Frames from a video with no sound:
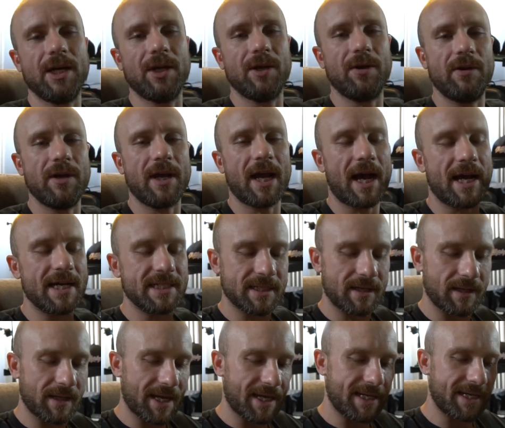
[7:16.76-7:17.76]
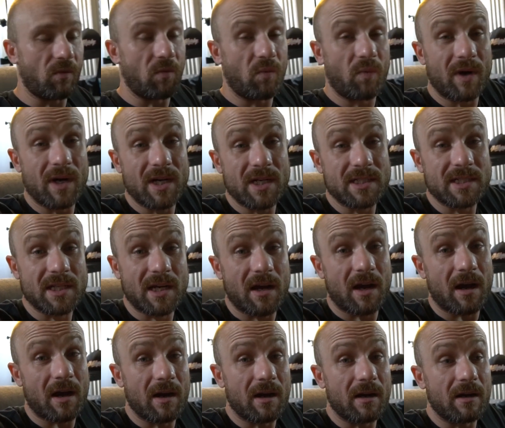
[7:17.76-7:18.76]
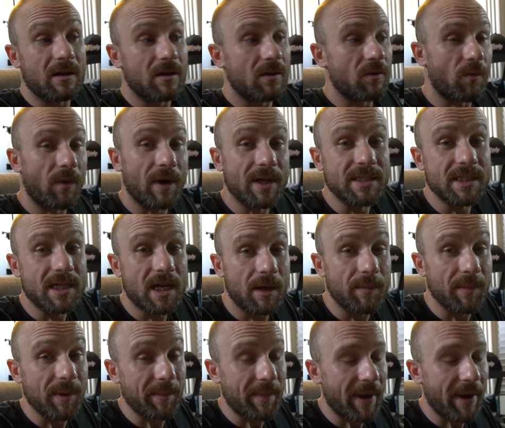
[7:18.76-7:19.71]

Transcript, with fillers: know you guys are like, where's the car? When's it coming